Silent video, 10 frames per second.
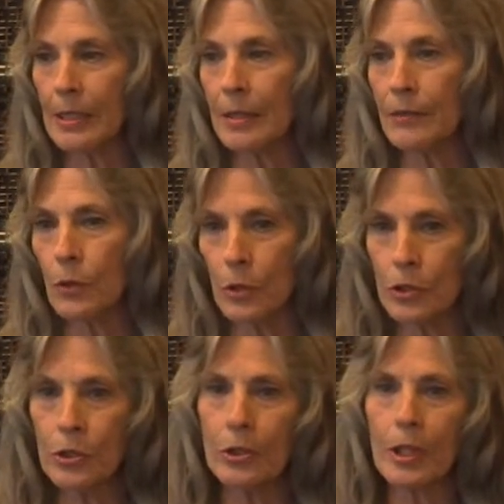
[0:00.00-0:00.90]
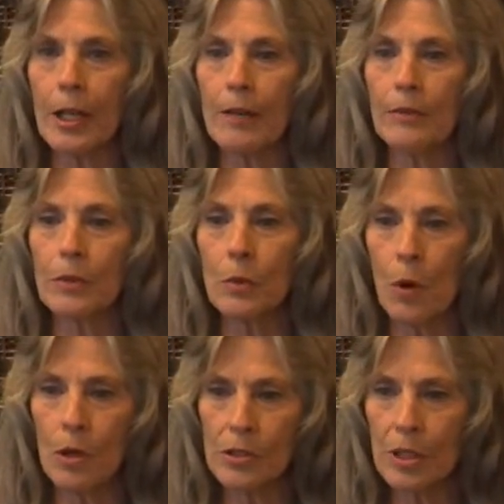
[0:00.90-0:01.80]
then of course you're going to have little
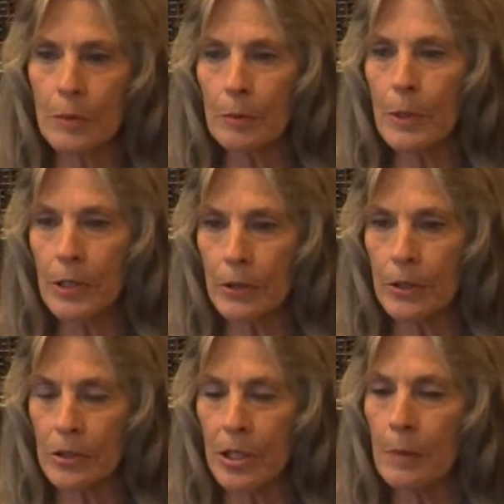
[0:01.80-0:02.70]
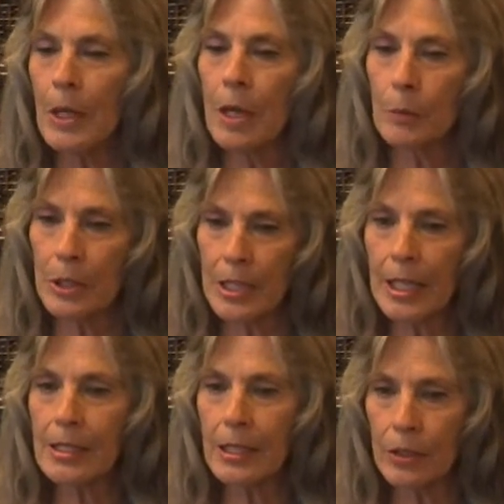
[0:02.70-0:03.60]
walls up and barriers up
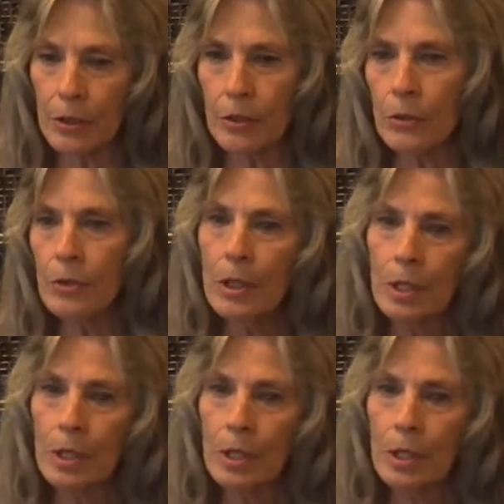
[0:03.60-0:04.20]
protecting you